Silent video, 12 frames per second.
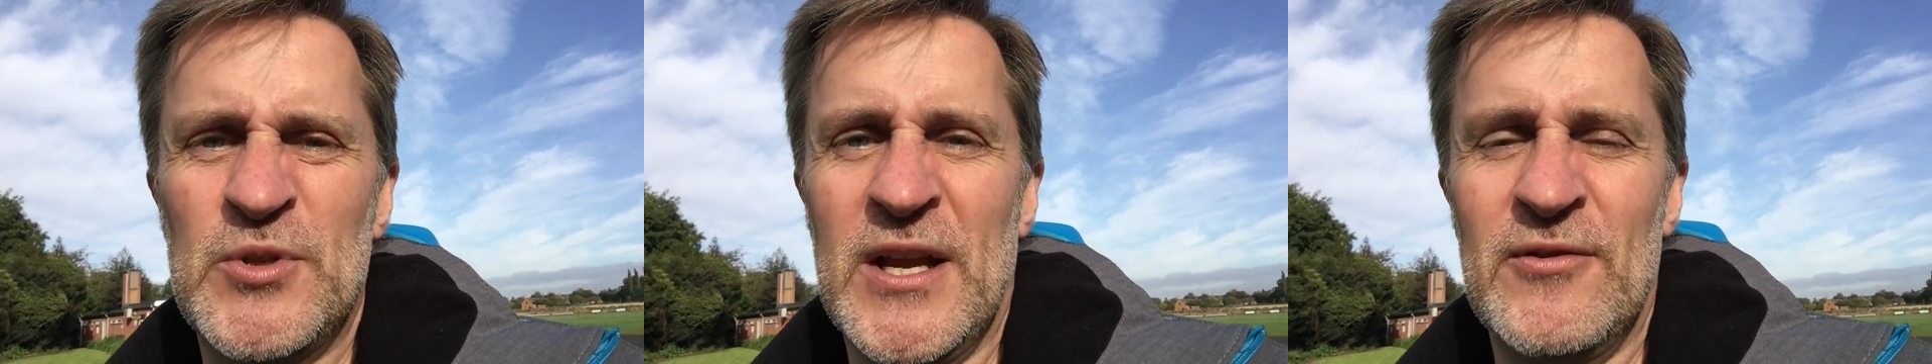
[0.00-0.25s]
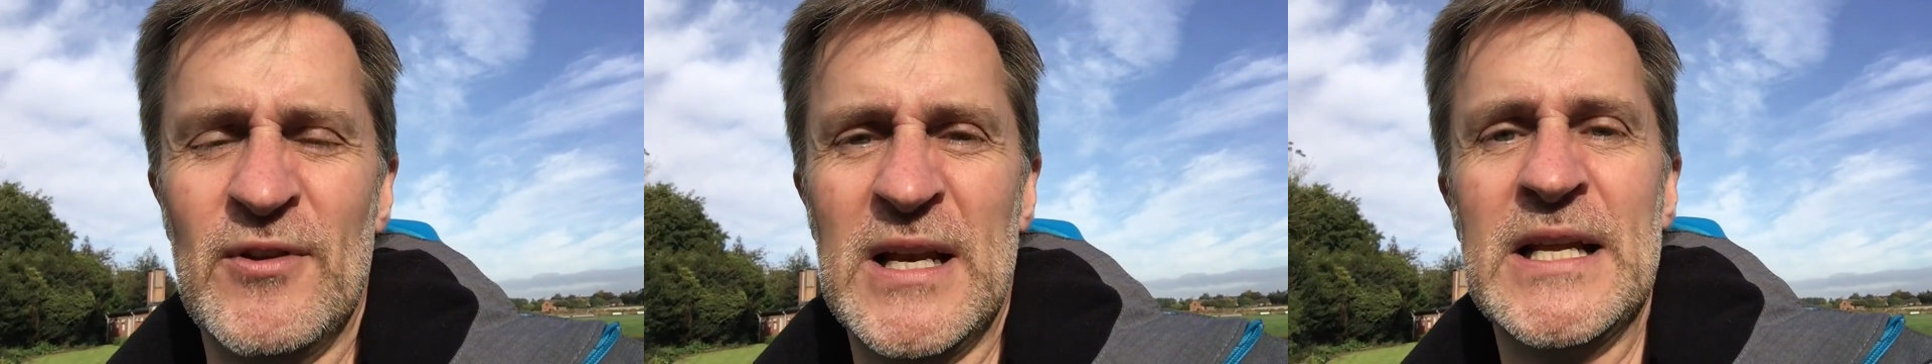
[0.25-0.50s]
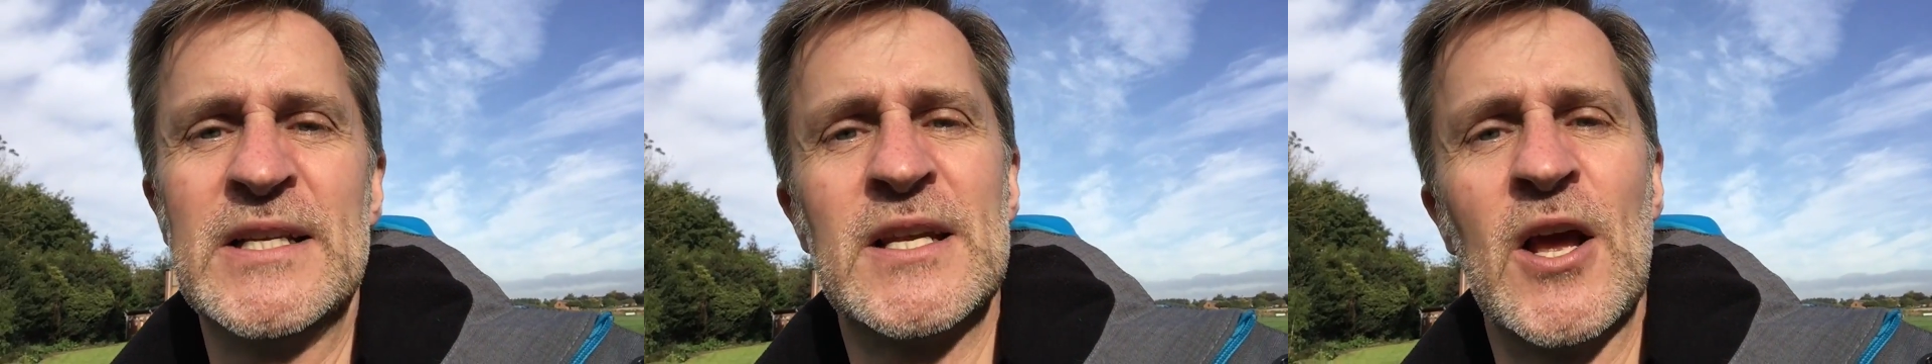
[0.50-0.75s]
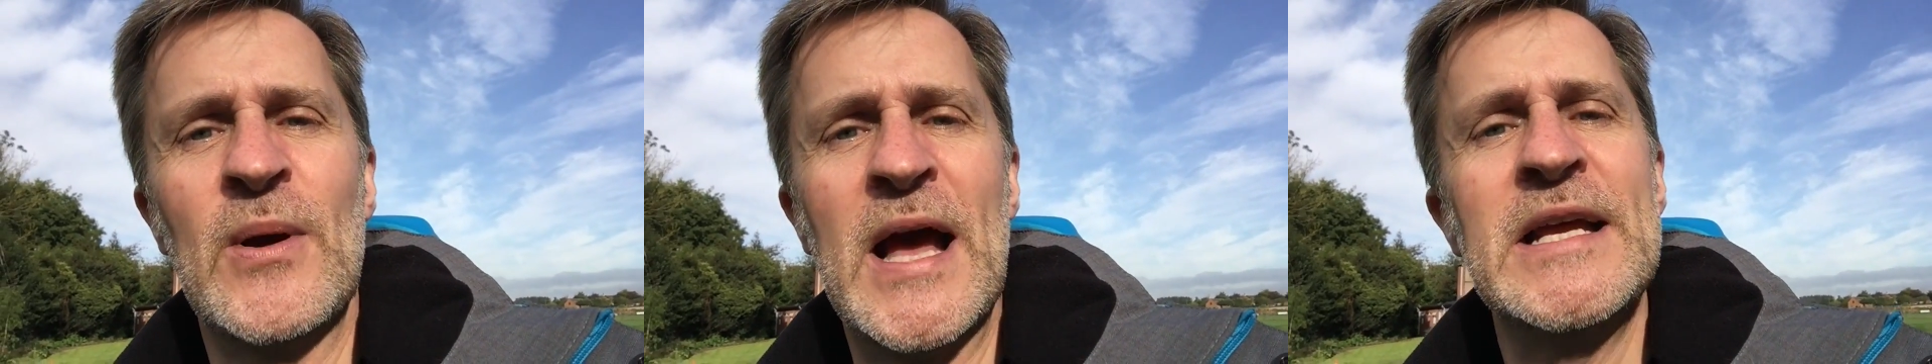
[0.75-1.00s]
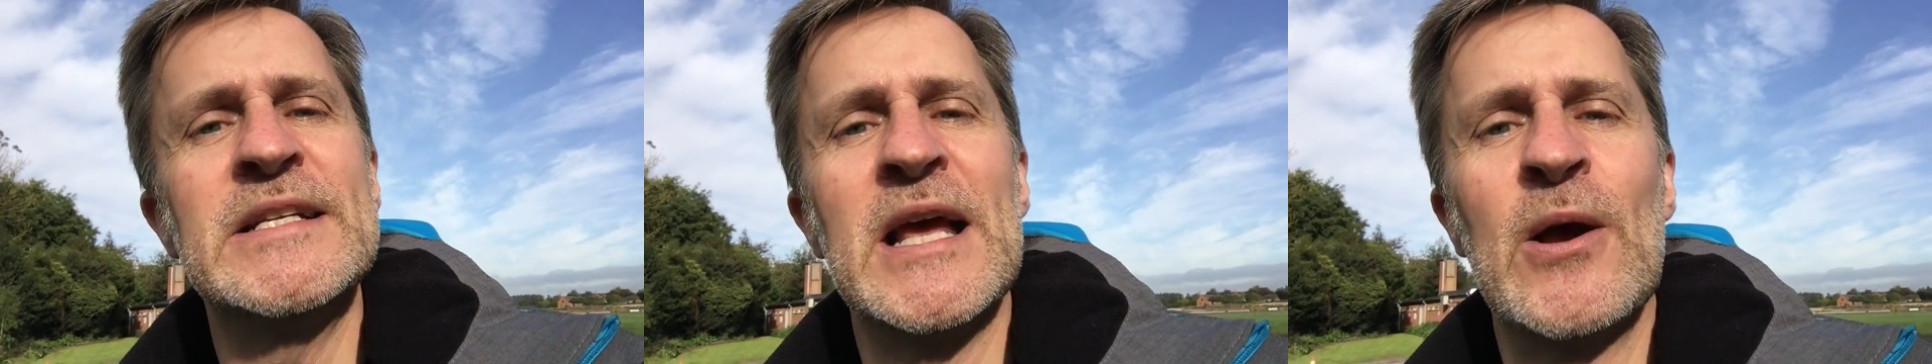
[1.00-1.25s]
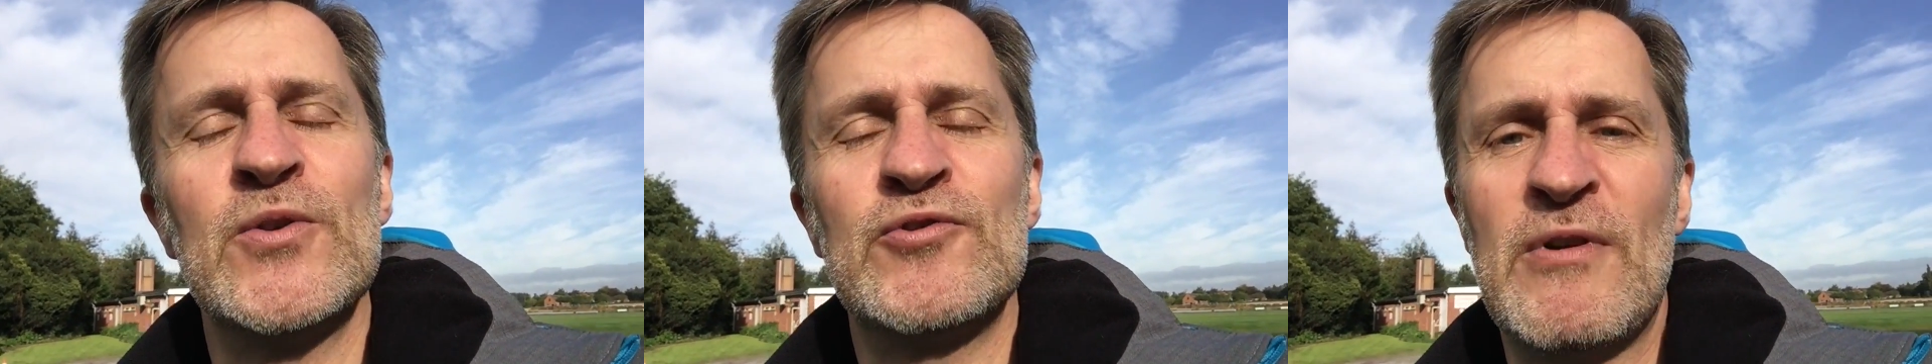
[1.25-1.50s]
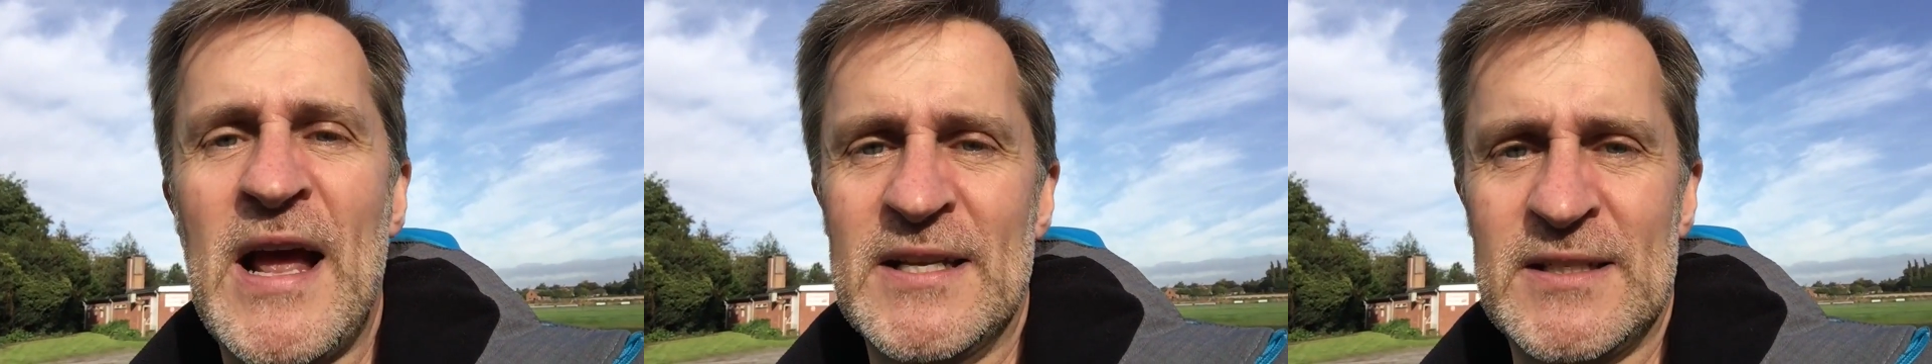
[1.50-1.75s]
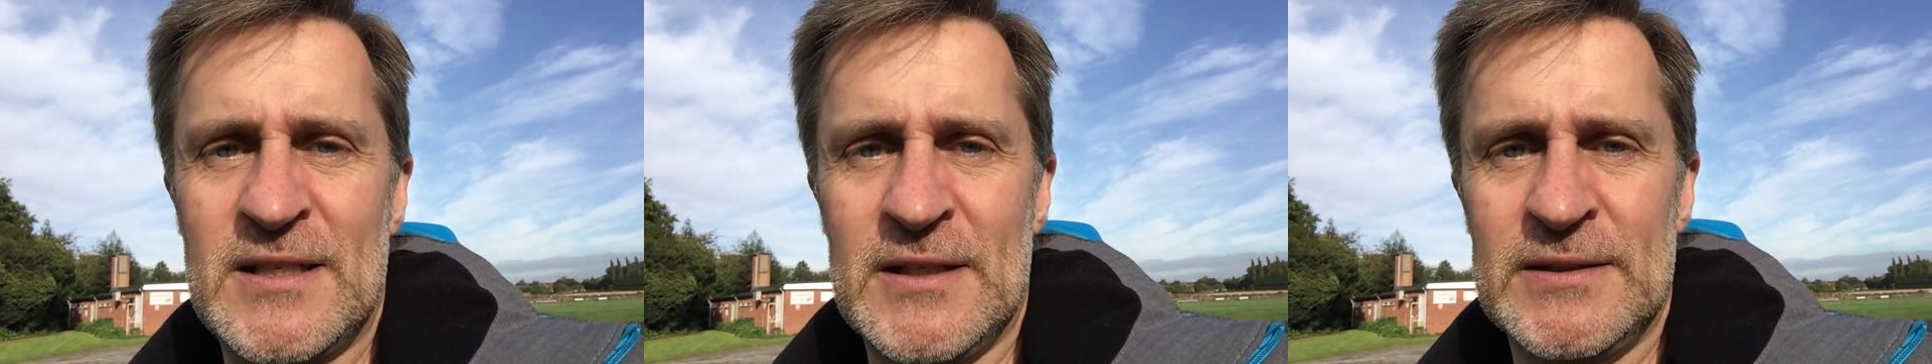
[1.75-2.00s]
generally. So 8 hours
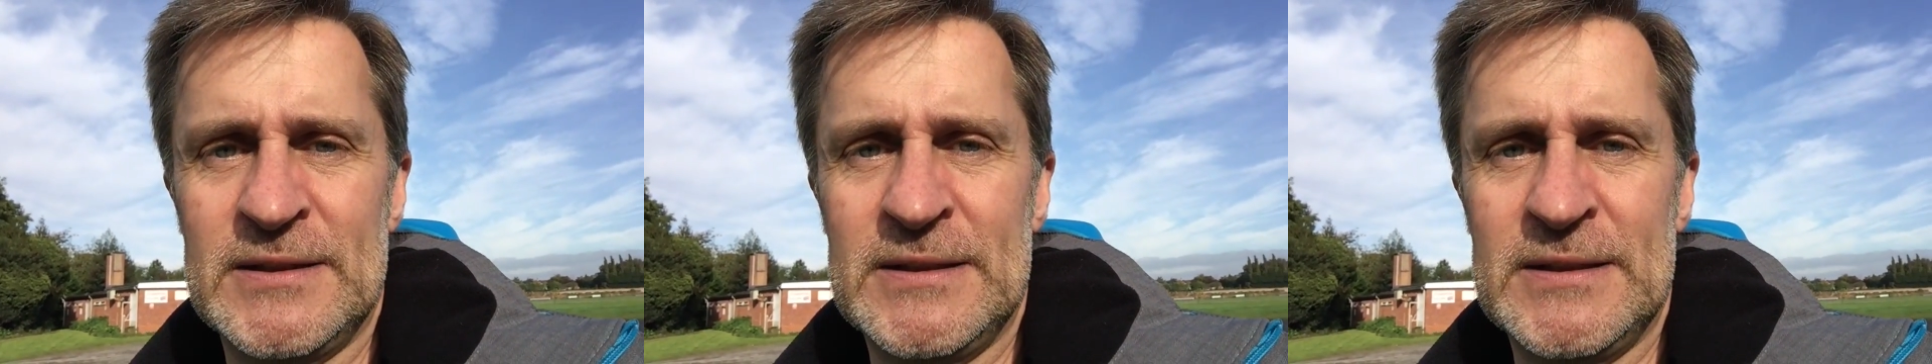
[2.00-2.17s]
rest.